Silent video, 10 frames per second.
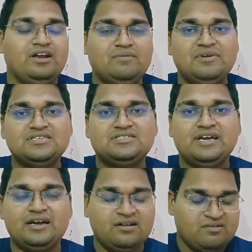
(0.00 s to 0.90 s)
it means
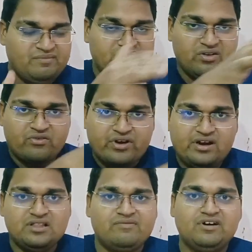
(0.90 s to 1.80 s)
that when you
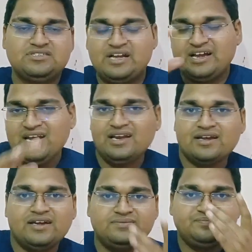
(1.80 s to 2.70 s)
read the words
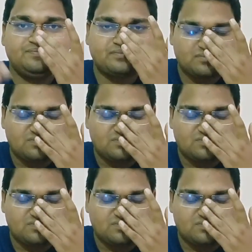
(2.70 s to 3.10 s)
again,